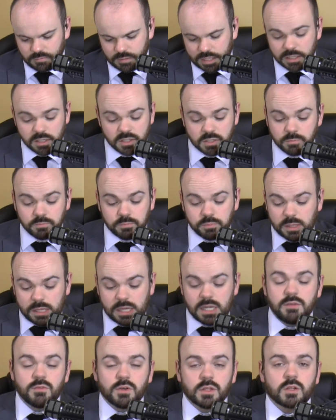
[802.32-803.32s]
there's
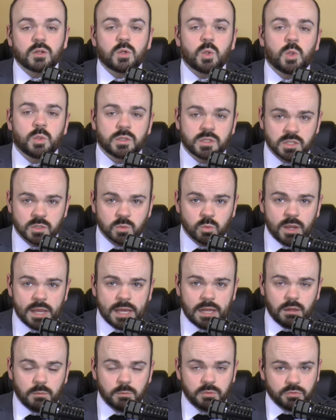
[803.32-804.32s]
plenty of other quotes as
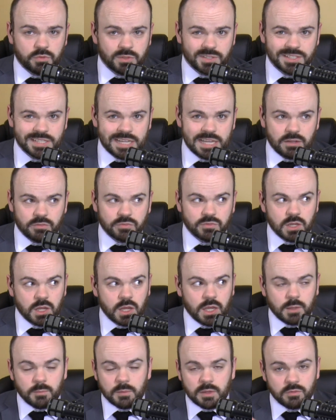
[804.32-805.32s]
well, but for the sake of
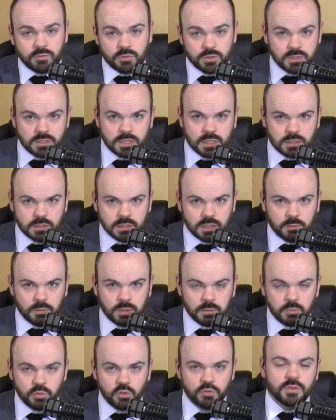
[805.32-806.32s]
time and for the sake of time
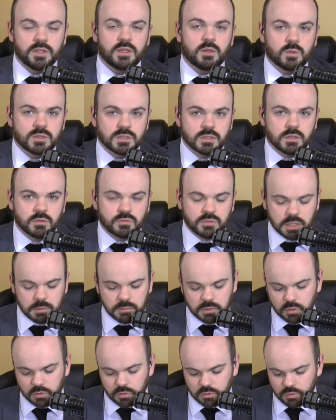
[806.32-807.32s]
in the movie, there wasn't enough
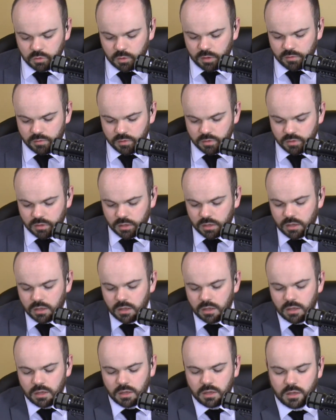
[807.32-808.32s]
time to go through everything.
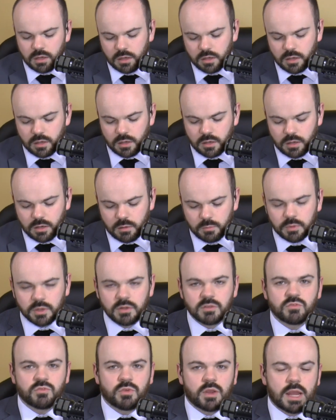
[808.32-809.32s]
But
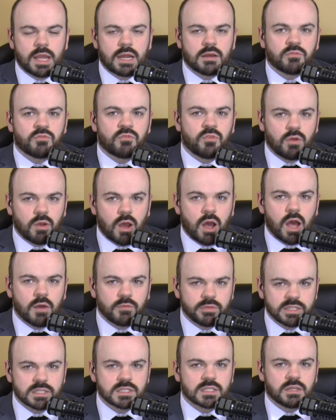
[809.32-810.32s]
it's at
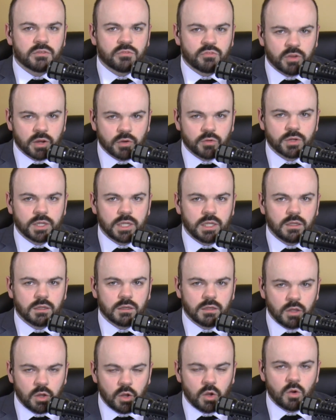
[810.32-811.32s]
obviously a very
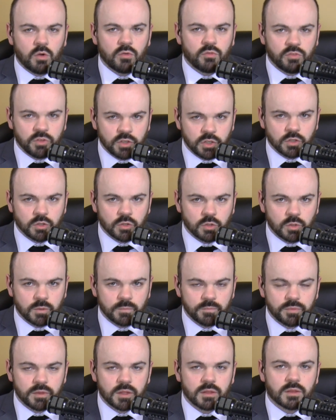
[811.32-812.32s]
low view
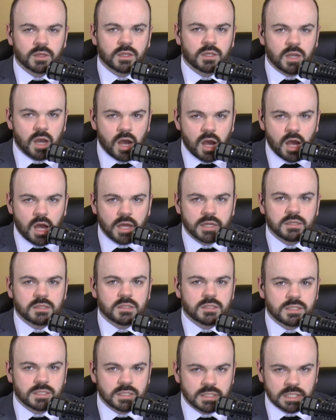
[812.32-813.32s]
that God
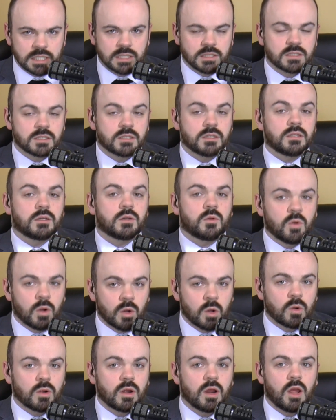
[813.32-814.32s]
has ceased,
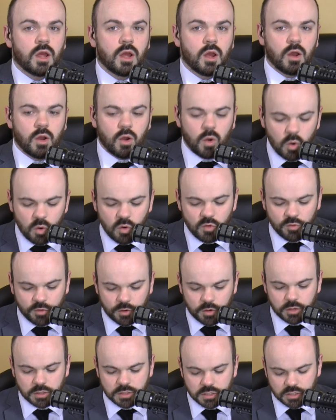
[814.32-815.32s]
quote,
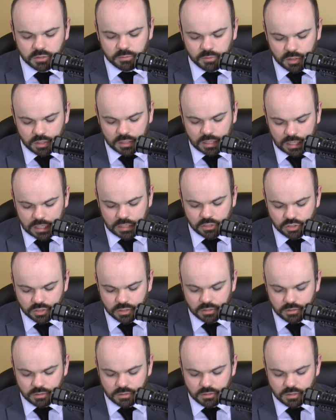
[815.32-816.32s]
overt
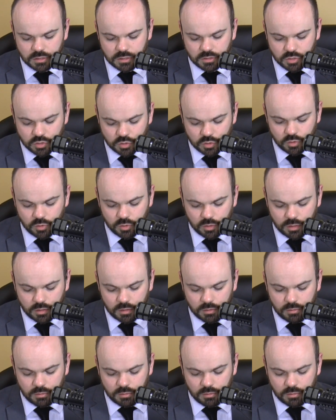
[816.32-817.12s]
communication to